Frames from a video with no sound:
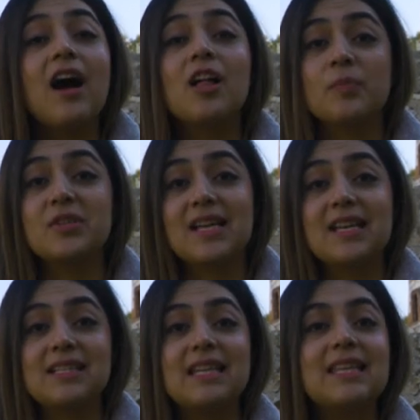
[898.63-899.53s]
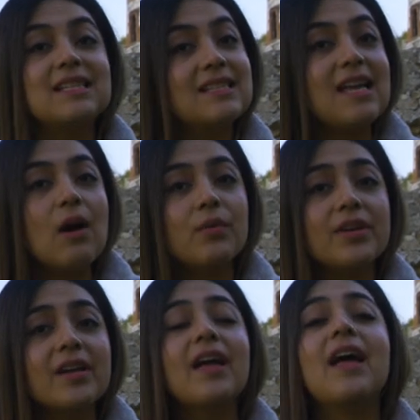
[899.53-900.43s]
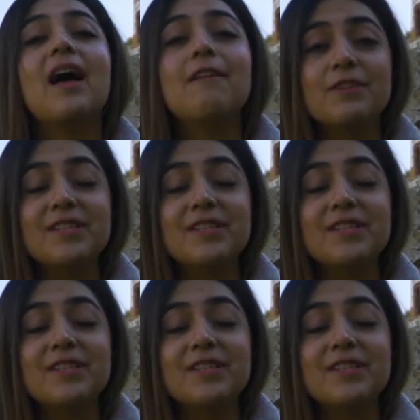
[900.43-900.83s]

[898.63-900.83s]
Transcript: are precisely this tower, a